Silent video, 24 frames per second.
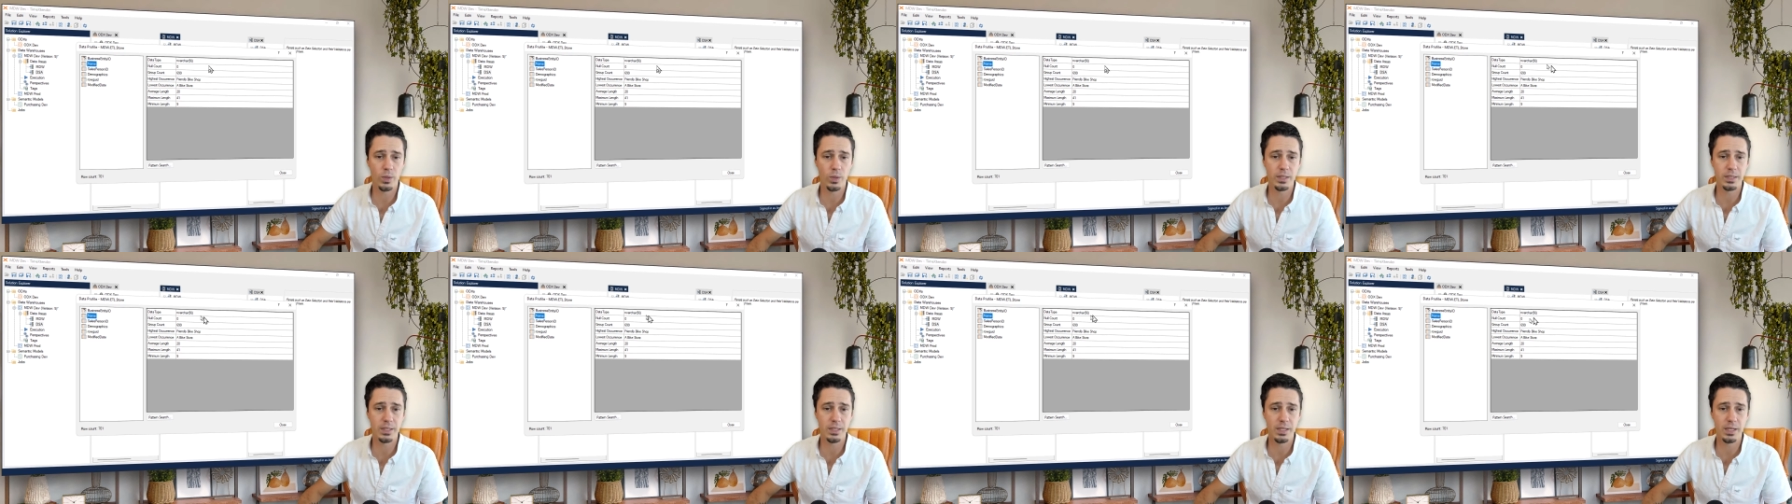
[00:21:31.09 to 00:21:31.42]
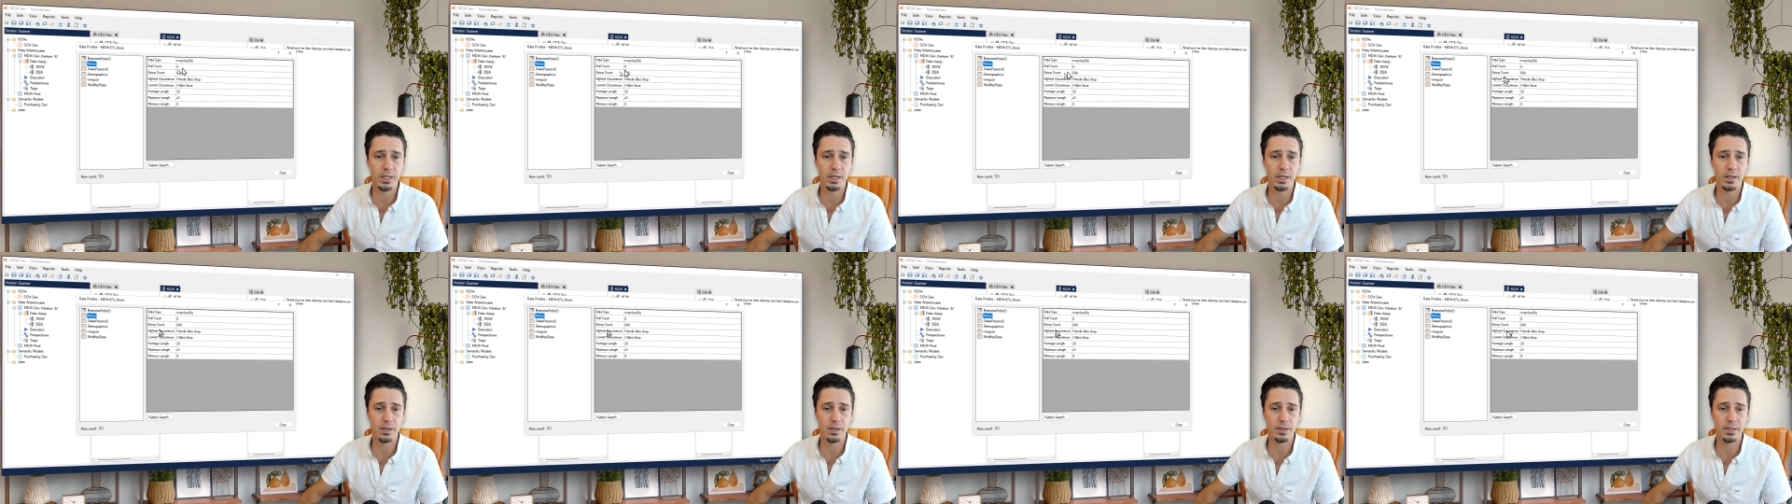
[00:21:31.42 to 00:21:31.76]
we
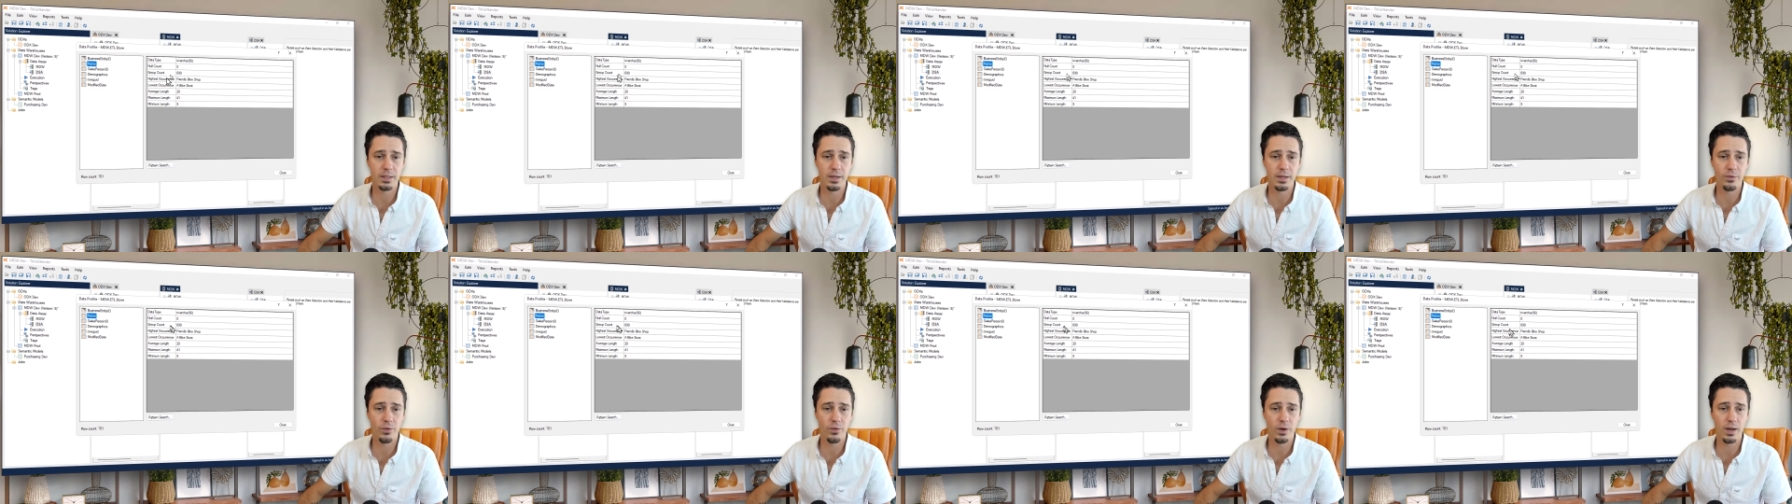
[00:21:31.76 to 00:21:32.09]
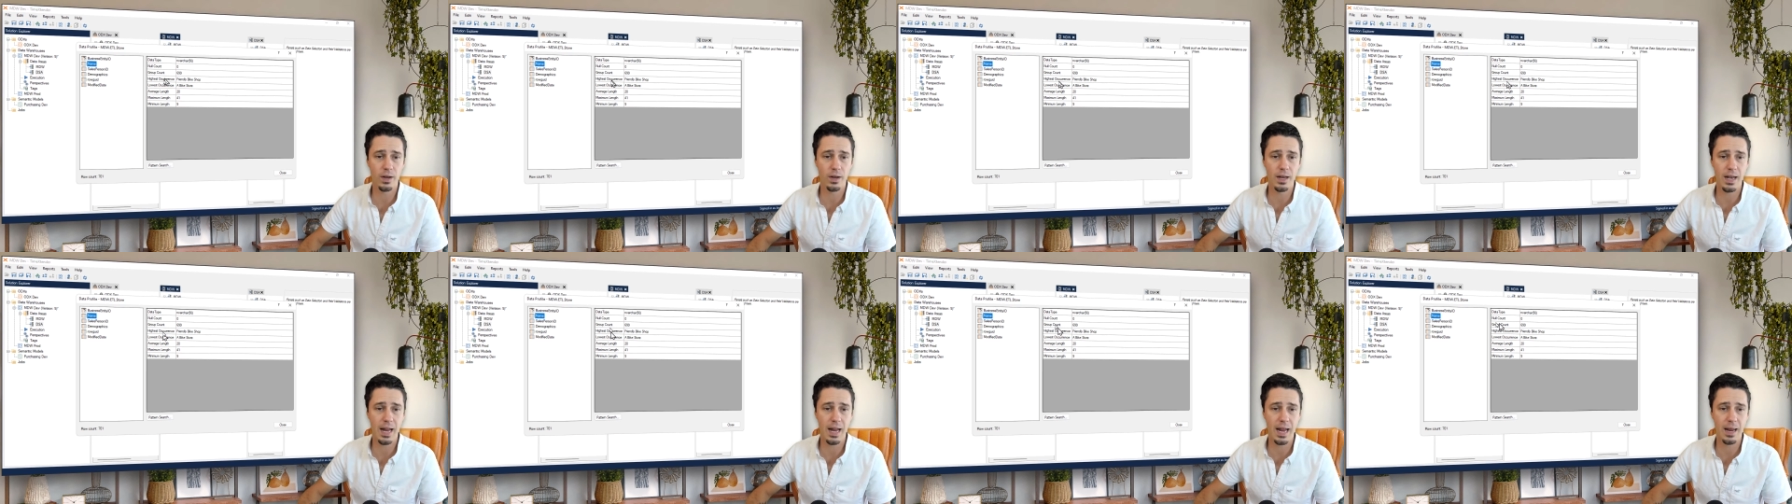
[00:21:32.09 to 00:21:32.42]
see
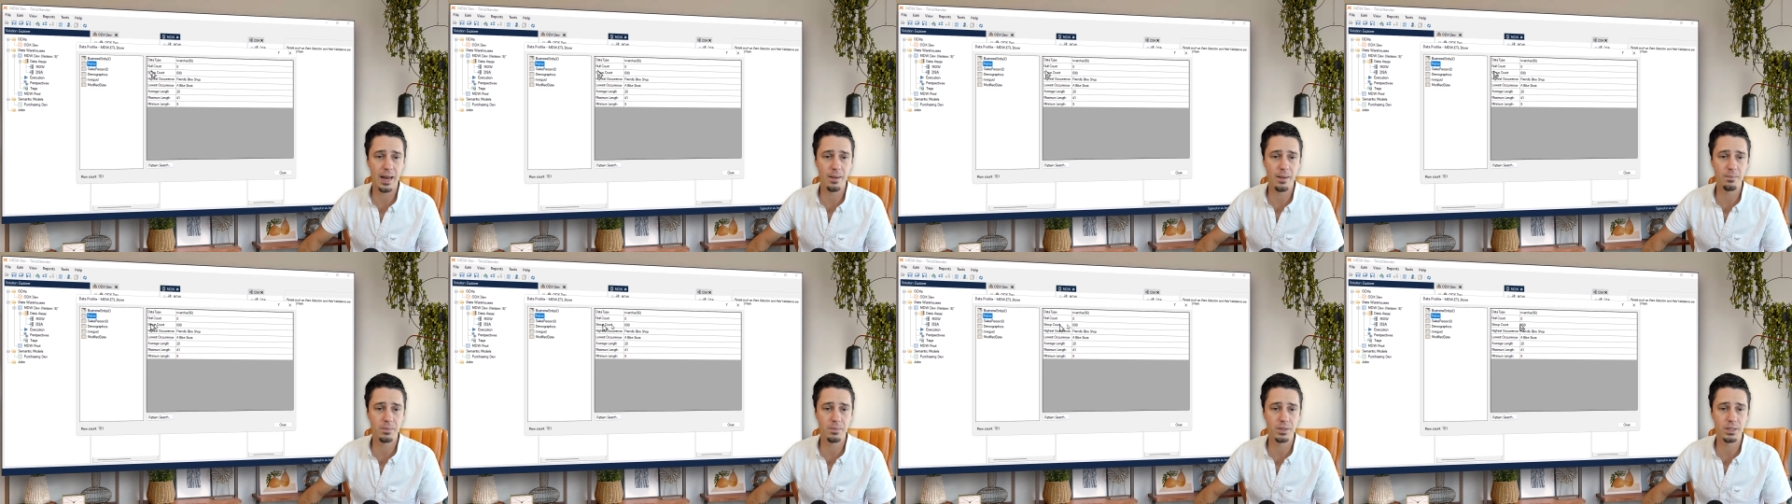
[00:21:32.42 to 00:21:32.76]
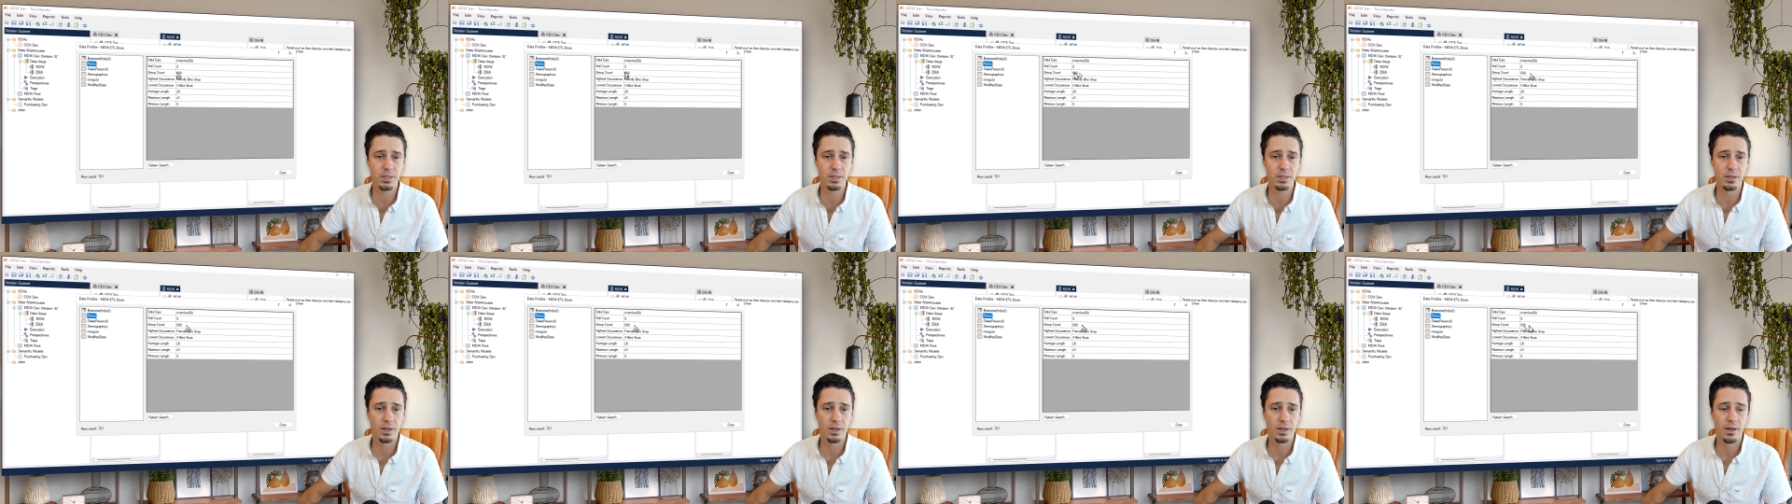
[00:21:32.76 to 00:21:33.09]
different
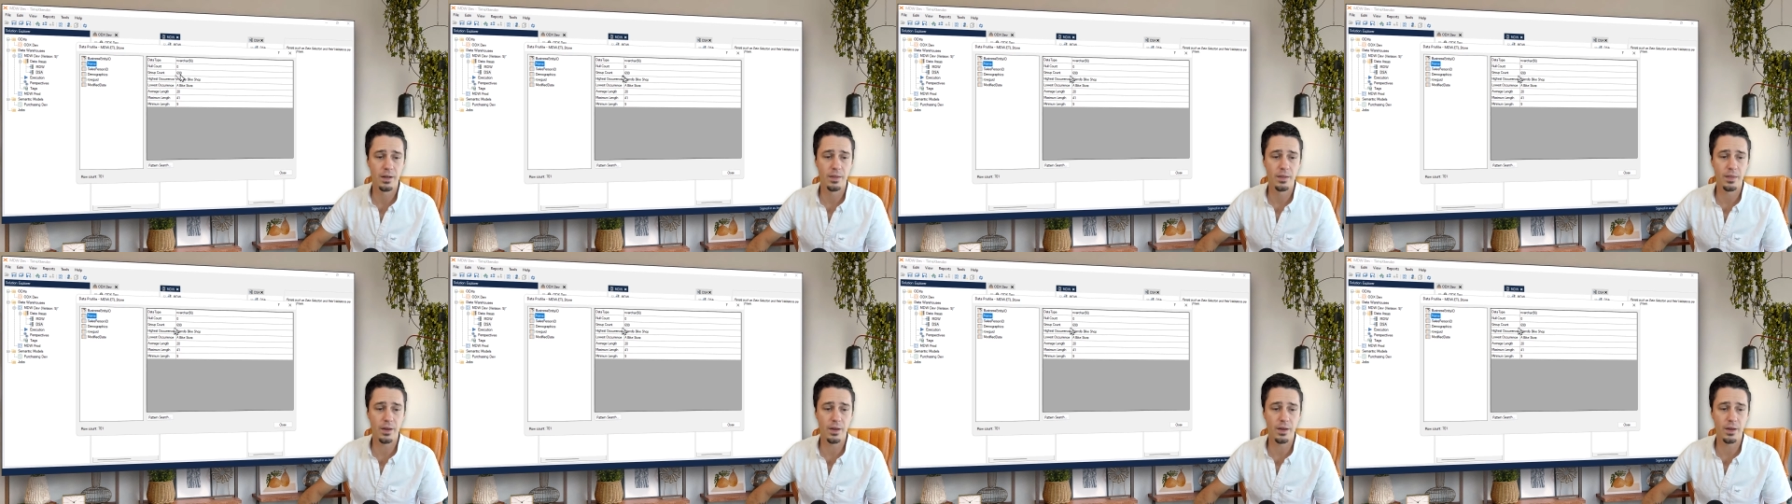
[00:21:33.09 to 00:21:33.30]
names.